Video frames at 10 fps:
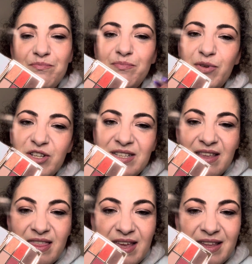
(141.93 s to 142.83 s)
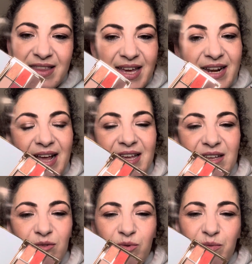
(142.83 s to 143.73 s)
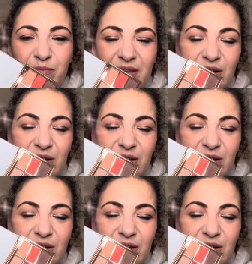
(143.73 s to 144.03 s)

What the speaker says: personally think that it would be